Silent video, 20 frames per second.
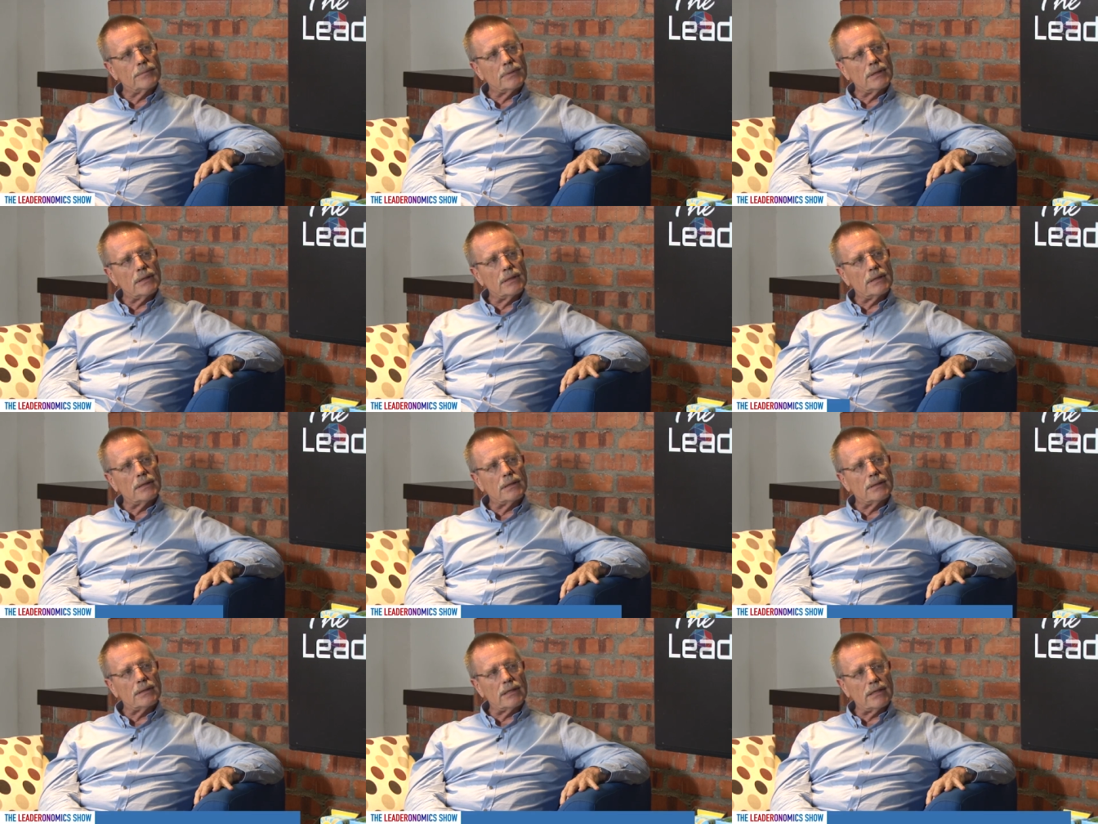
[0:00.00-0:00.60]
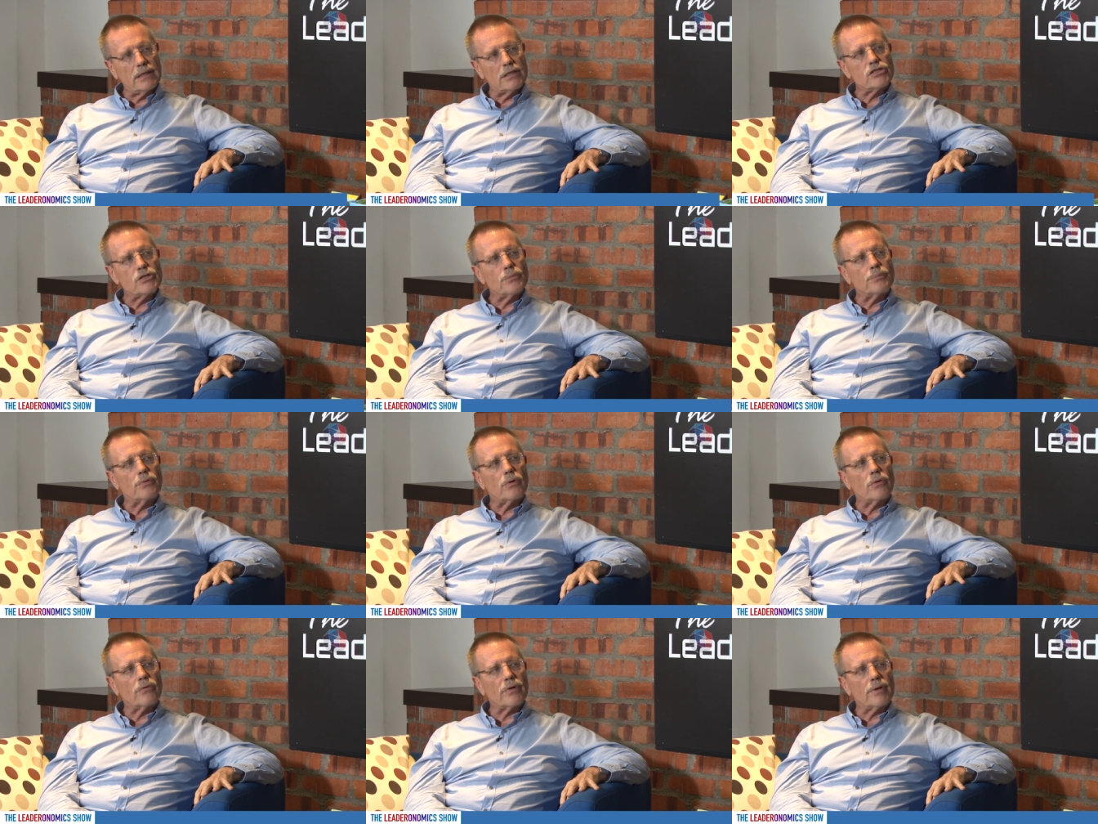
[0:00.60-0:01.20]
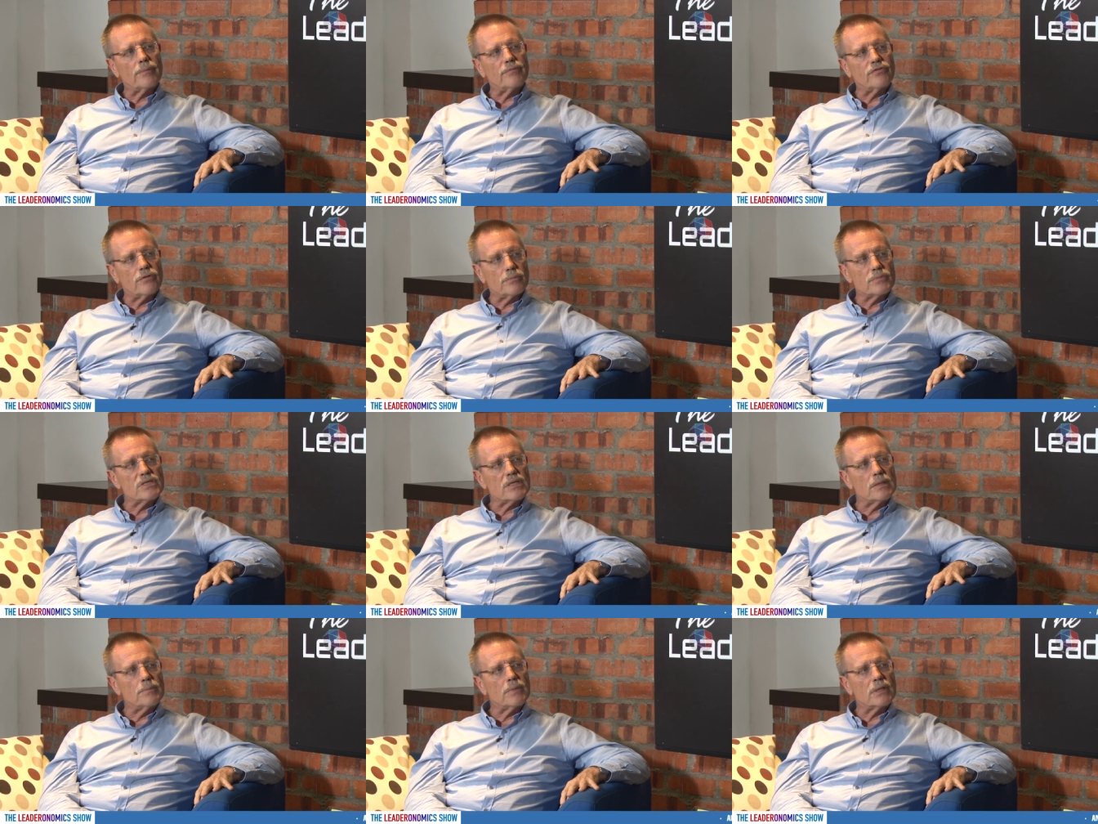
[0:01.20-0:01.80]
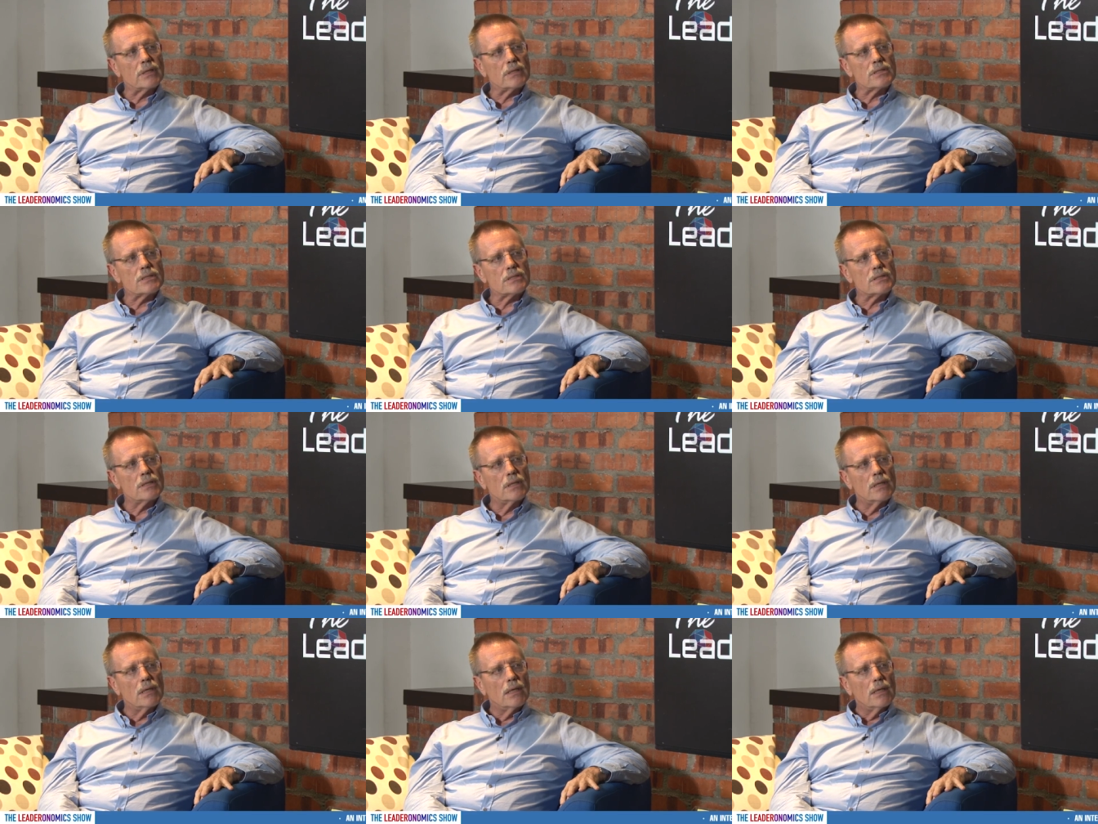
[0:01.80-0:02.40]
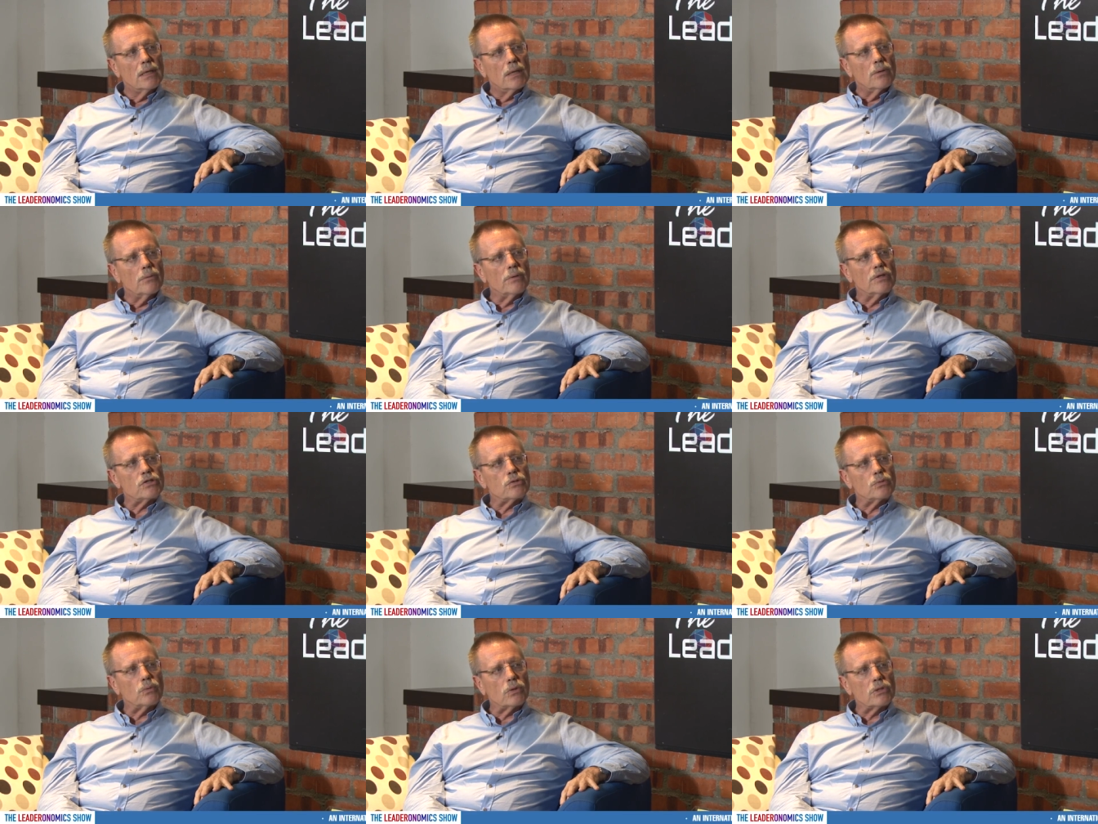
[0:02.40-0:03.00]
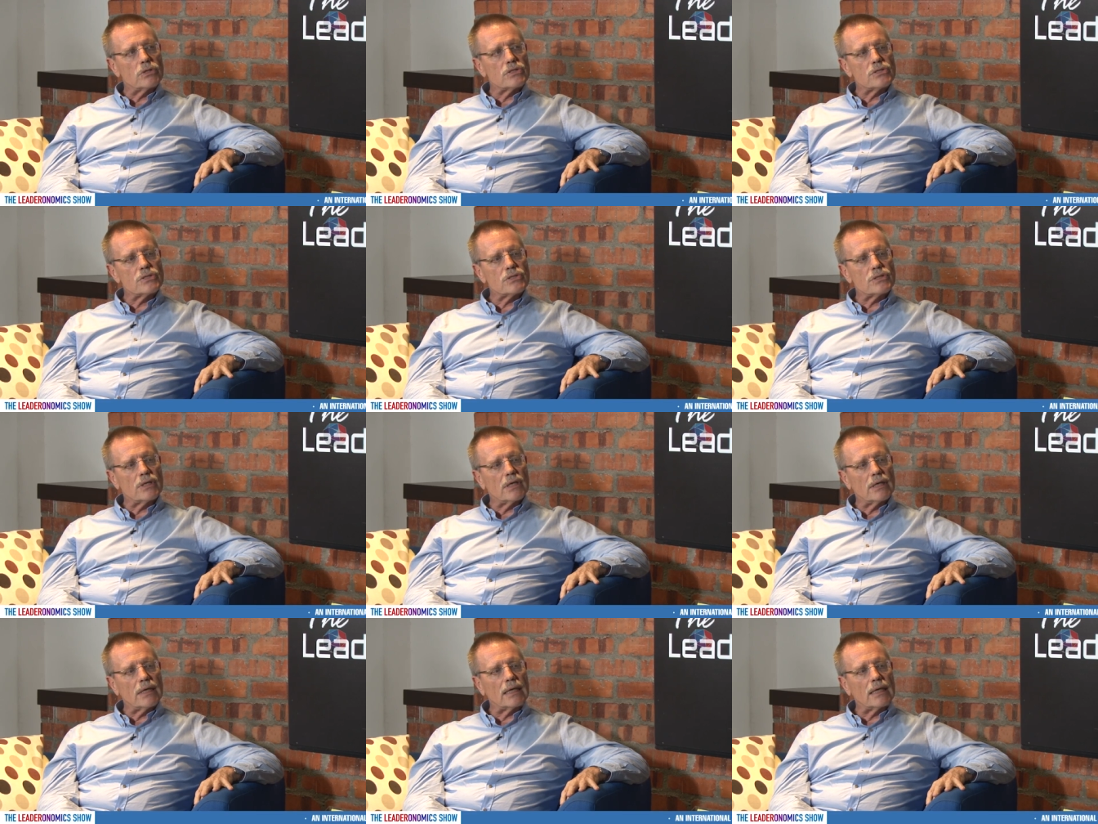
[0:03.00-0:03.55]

in leadership program from Siemens, which was